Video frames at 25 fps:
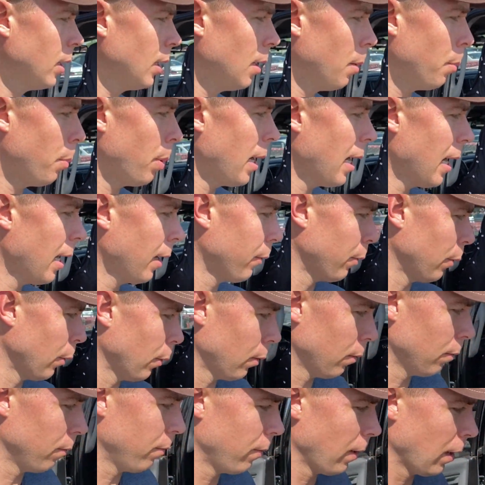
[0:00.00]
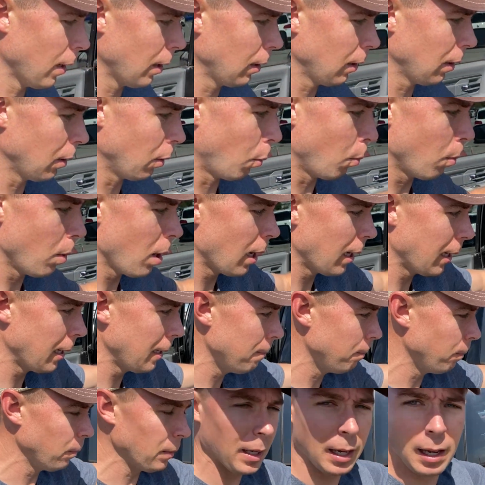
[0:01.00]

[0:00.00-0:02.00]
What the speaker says: in a pack for very little money.